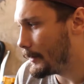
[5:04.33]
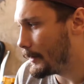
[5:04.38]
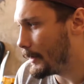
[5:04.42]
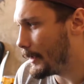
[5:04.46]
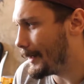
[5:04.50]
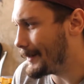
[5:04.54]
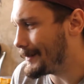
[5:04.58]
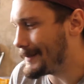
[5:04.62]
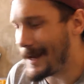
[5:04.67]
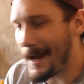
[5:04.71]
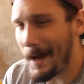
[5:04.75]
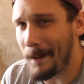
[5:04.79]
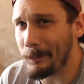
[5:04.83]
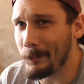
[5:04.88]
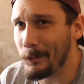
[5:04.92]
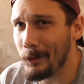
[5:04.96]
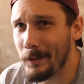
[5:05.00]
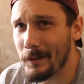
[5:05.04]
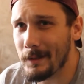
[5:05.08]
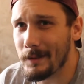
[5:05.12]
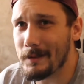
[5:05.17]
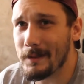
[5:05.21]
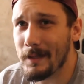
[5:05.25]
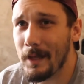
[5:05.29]
adapter
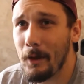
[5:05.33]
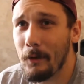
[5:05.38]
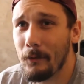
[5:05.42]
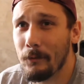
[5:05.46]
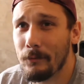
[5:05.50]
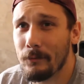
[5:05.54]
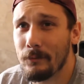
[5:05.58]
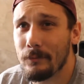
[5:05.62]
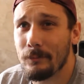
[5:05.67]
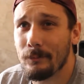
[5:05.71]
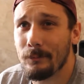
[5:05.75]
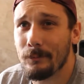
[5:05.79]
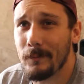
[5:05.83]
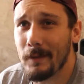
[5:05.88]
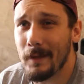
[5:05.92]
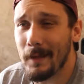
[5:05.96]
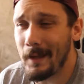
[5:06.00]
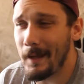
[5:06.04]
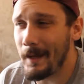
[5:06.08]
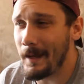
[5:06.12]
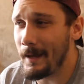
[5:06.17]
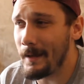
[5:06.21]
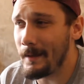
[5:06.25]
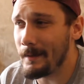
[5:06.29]
itself
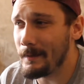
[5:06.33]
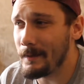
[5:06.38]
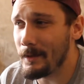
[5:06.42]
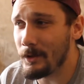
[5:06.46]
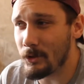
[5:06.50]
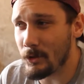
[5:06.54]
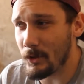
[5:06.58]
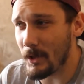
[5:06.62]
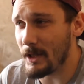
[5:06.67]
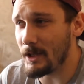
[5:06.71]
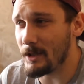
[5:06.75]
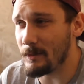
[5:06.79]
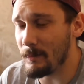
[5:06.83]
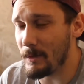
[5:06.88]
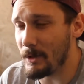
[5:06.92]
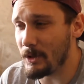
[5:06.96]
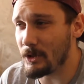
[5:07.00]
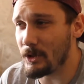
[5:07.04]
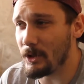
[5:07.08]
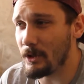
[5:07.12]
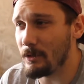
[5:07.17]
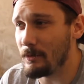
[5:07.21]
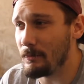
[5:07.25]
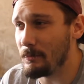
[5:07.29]
and the
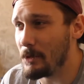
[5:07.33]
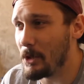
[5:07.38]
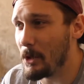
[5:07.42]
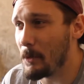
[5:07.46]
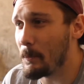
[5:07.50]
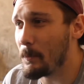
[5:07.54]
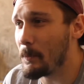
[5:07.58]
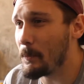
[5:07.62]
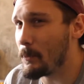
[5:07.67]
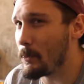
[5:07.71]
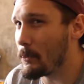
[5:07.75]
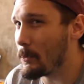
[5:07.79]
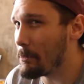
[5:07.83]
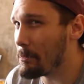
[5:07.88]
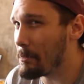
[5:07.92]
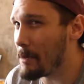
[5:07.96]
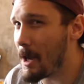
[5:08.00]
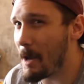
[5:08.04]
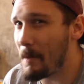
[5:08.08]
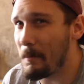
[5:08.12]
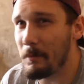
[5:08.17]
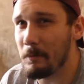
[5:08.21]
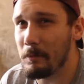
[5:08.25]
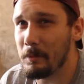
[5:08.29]
transmission, you're
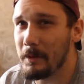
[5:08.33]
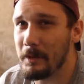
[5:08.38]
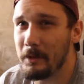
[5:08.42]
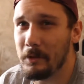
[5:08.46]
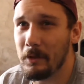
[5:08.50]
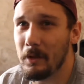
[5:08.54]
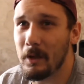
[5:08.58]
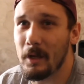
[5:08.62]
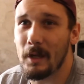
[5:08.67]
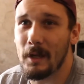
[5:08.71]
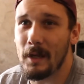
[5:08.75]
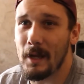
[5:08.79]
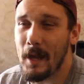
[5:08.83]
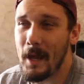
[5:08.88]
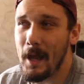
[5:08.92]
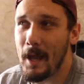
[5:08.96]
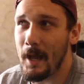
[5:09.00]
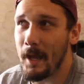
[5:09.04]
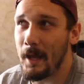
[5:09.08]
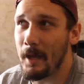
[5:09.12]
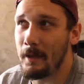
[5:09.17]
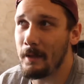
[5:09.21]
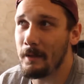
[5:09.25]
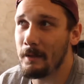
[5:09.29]
probably looking
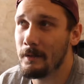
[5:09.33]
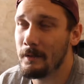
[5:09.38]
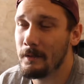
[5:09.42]
at,